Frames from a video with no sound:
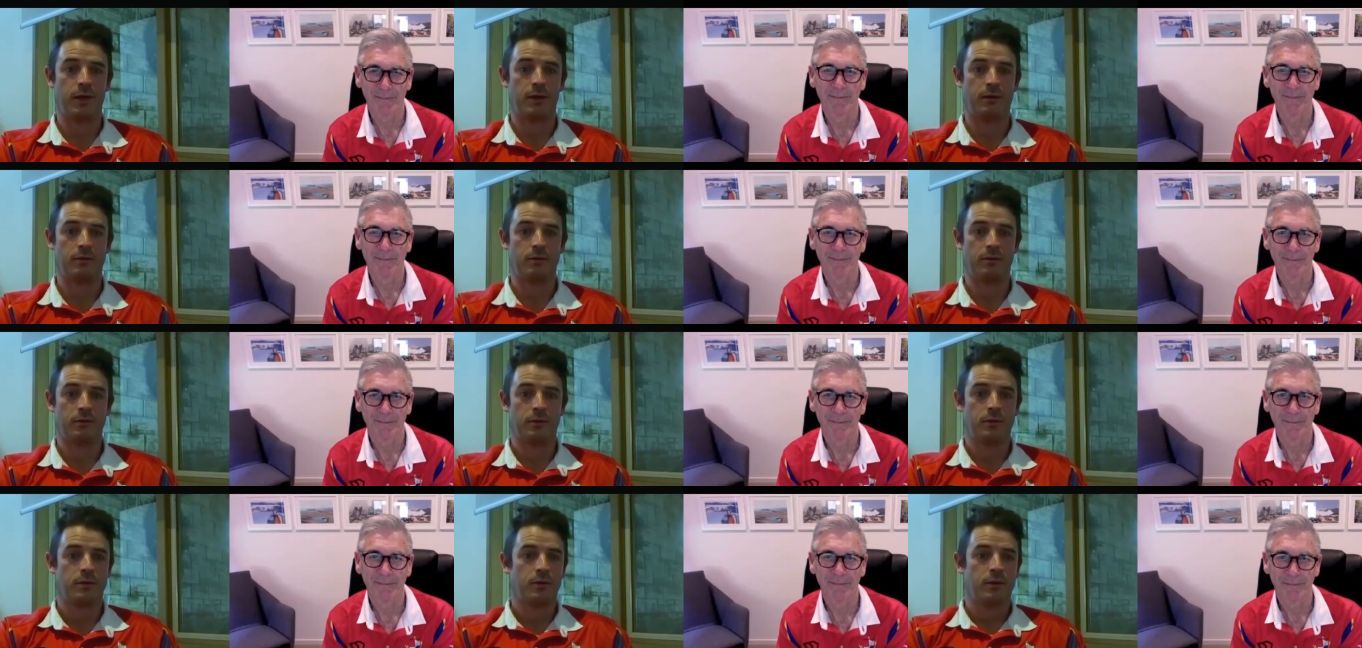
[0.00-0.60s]
Speaker 1: now
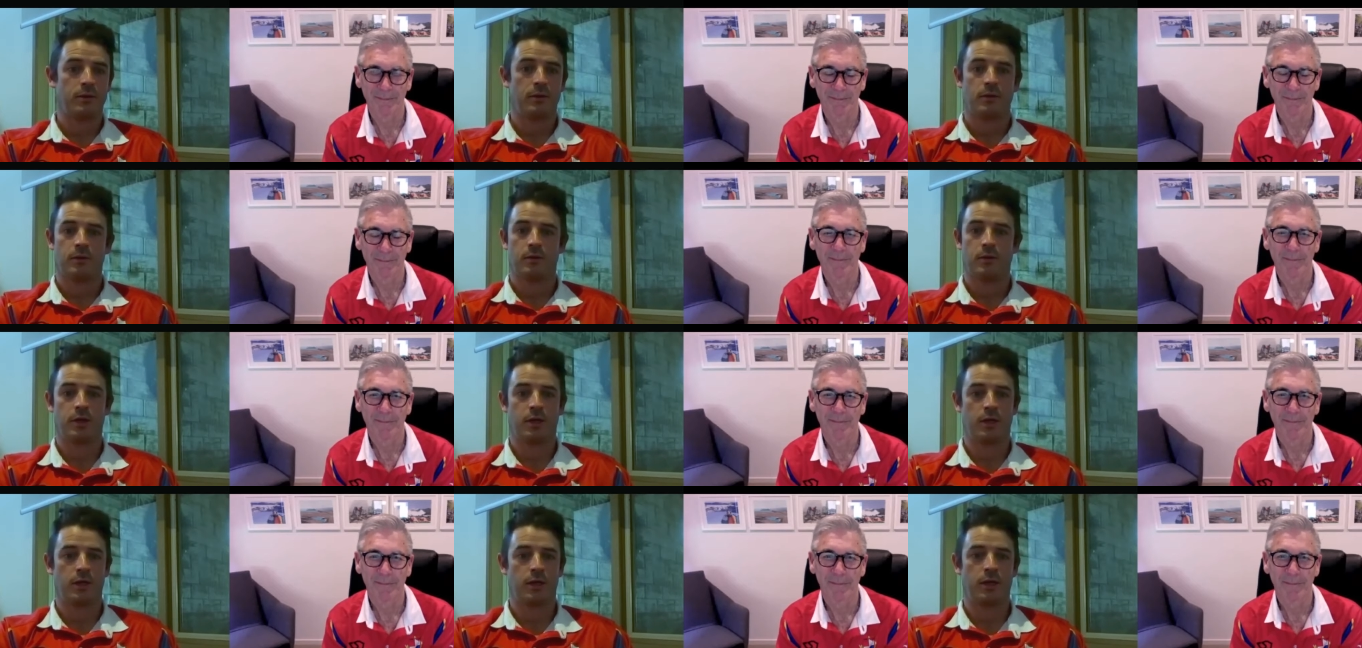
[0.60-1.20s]
you
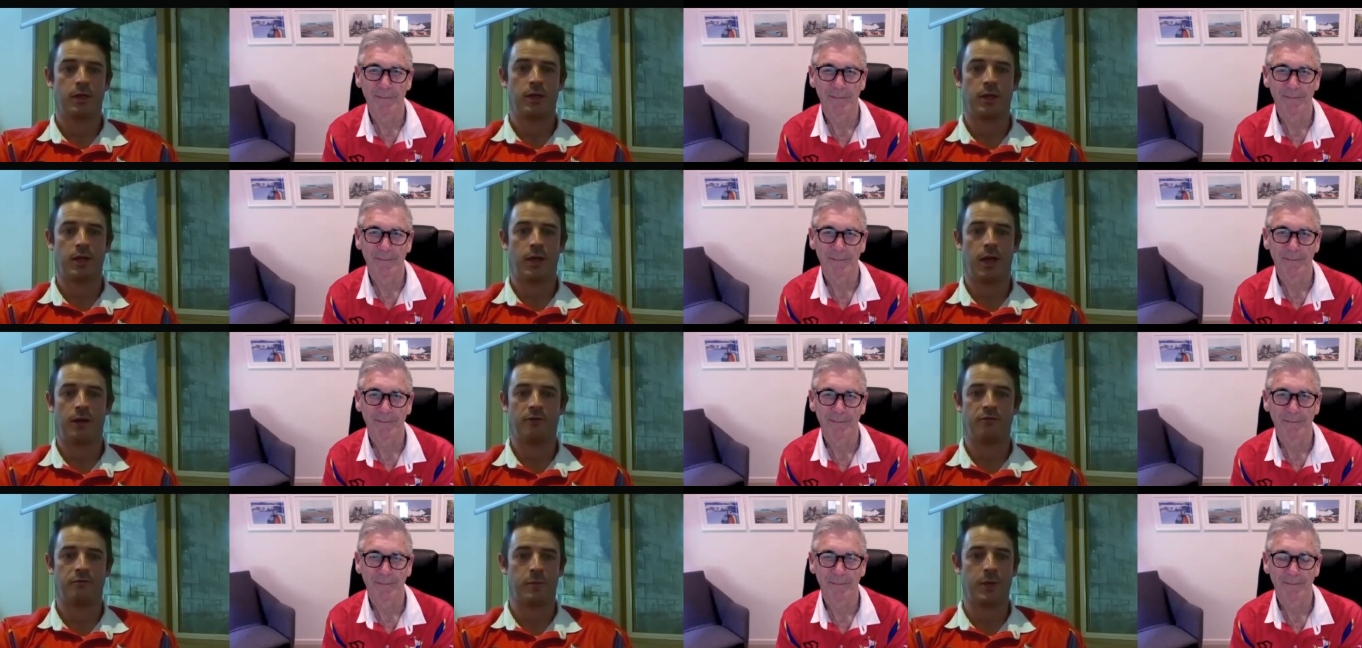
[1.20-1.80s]
can you can
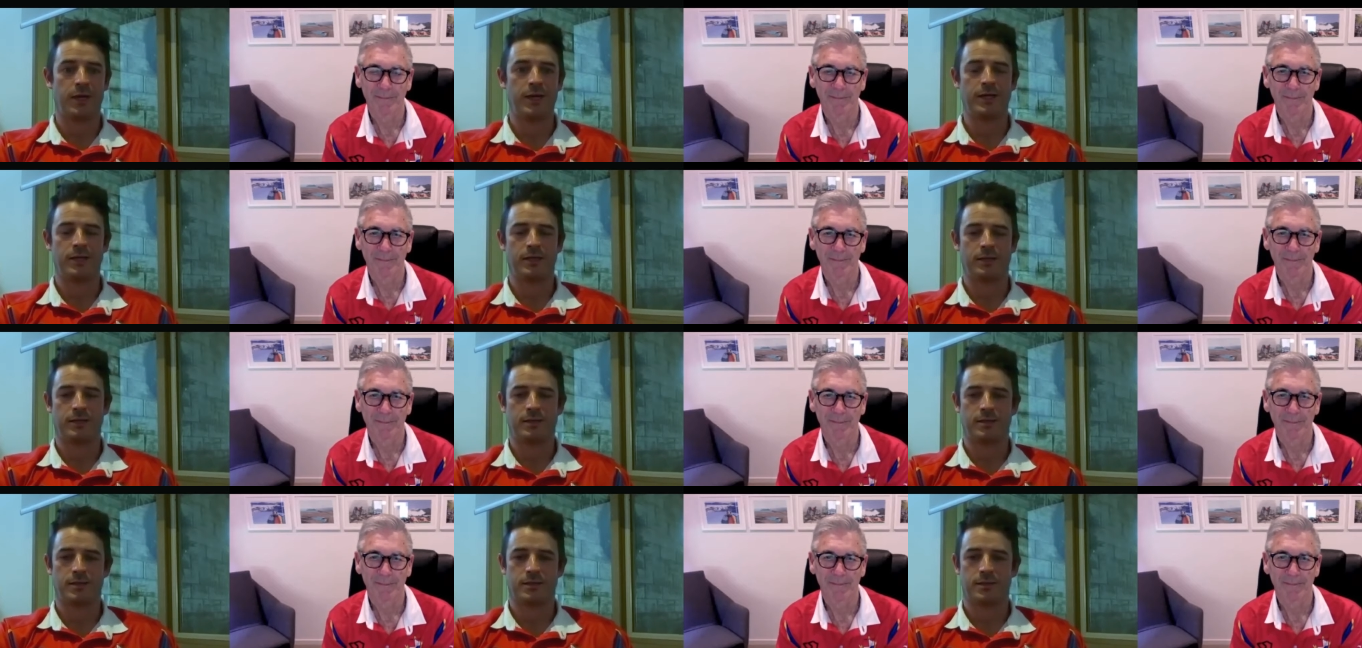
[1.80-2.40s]
have
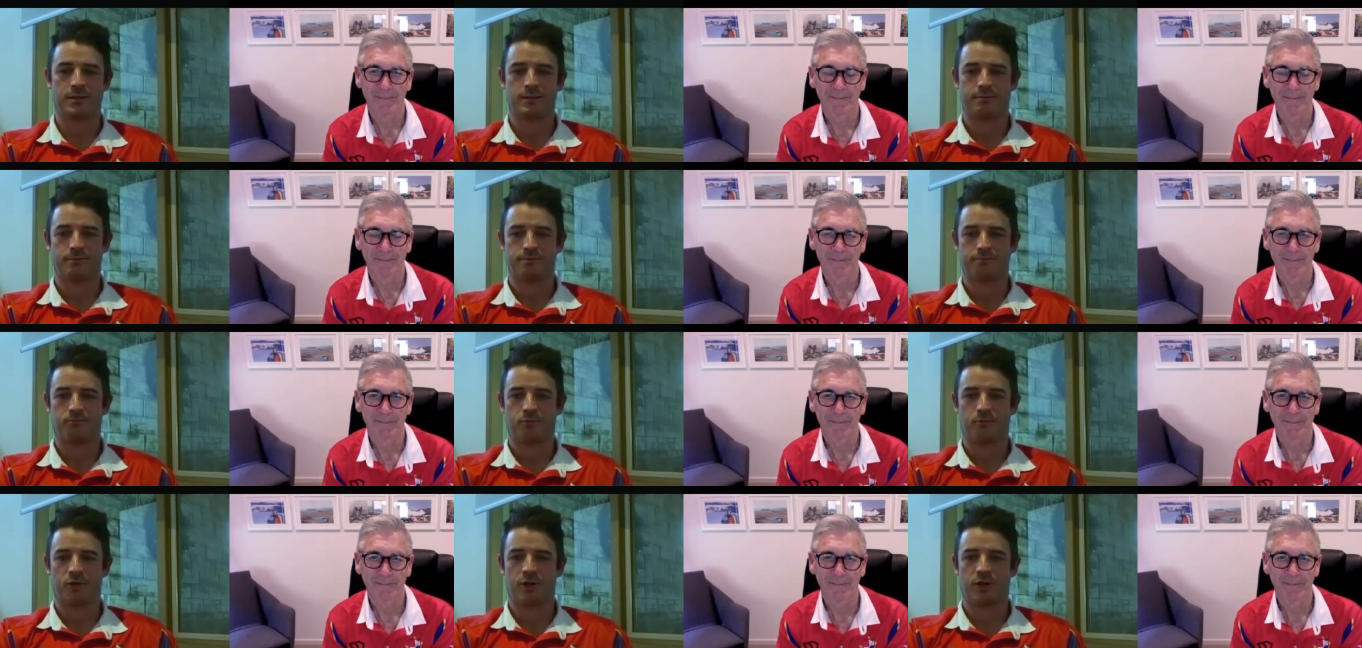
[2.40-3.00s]
meetings
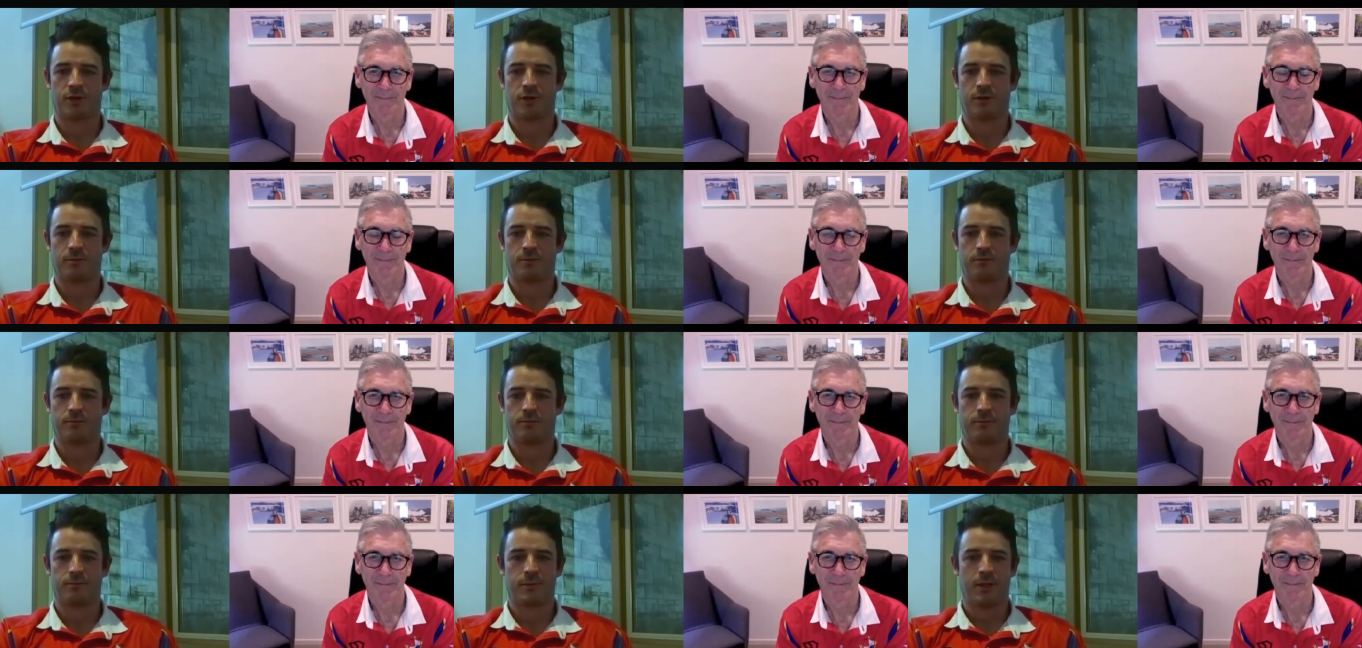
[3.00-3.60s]

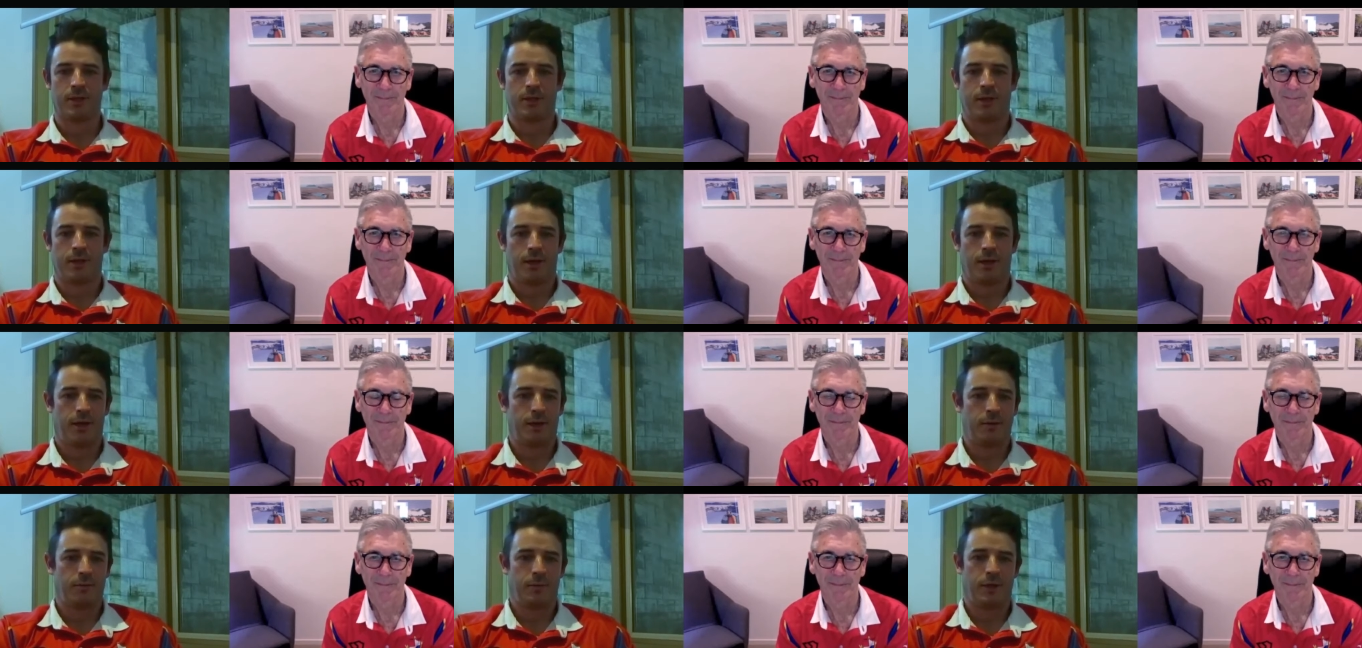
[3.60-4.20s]
um,
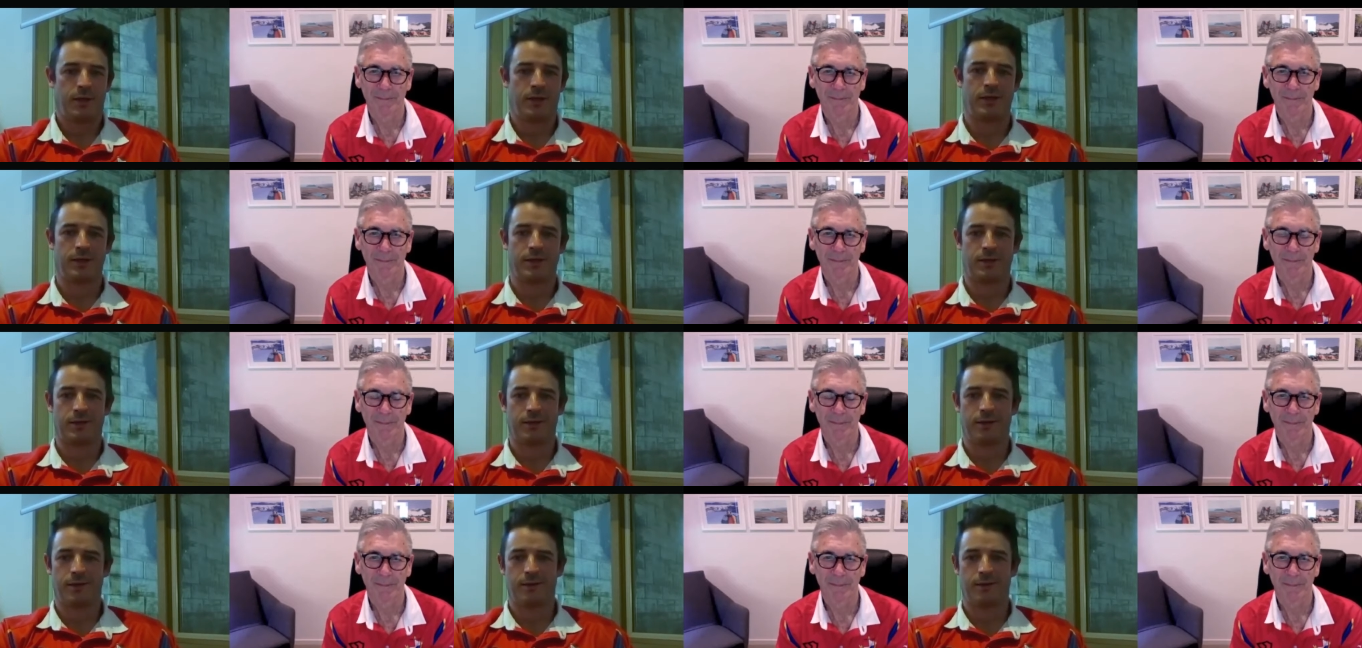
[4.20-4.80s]
and be